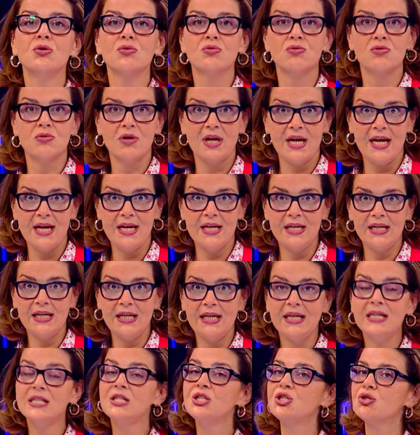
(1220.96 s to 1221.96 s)

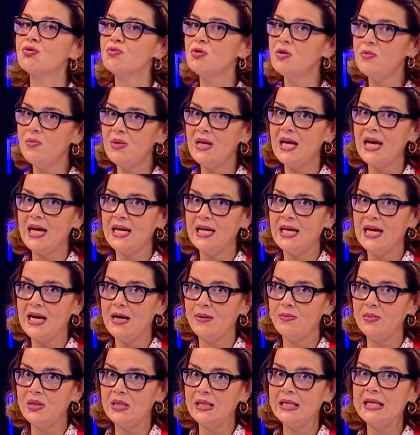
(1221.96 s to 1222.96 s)
Rainy.
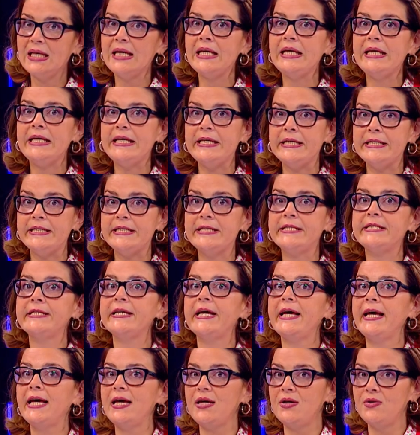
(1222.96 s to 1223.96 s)
It's
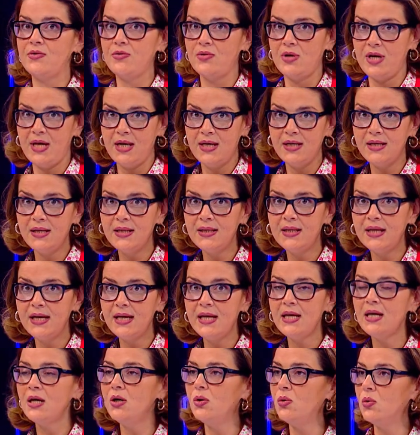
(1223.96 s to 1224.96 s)
a rainy
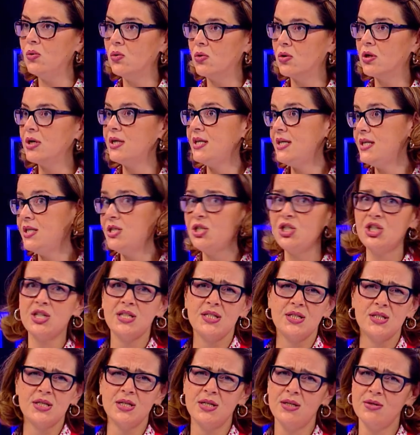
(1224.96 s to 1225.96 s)
day or it's
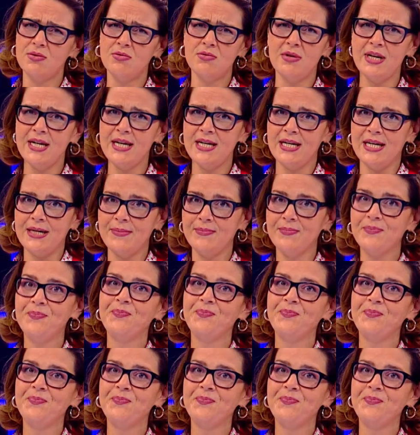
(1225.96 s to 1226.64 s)
just rainy.